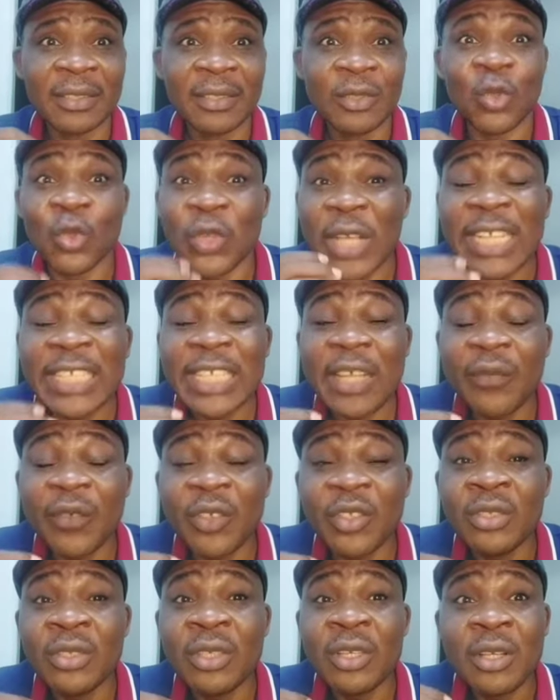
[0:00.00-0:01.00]
You can't
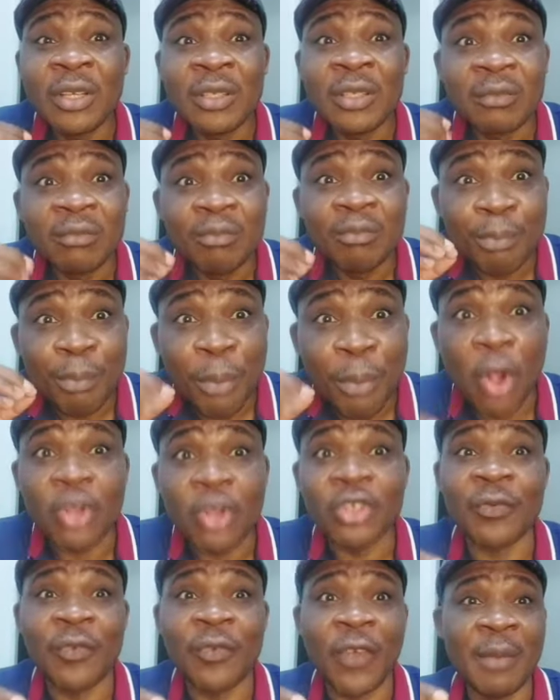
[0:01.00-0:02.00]
even
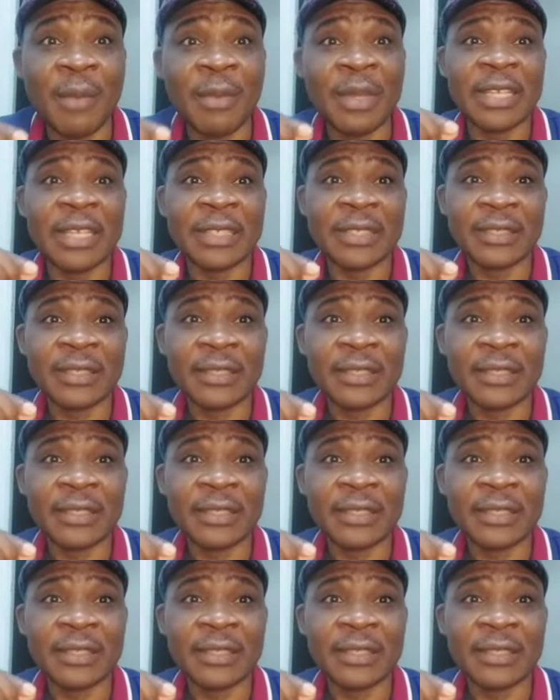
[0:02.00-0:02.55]
pause for a minute